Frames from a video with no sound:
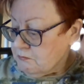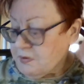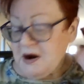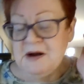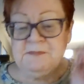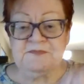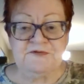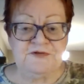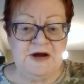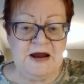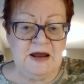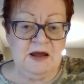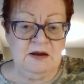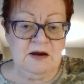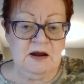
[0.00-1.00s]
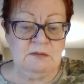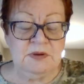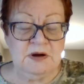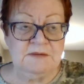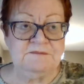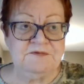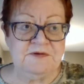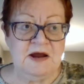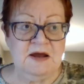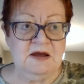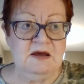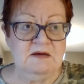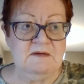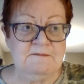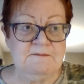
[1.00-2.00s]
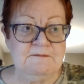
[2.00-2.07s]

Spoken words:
Barb Frank. Now, Barb Frank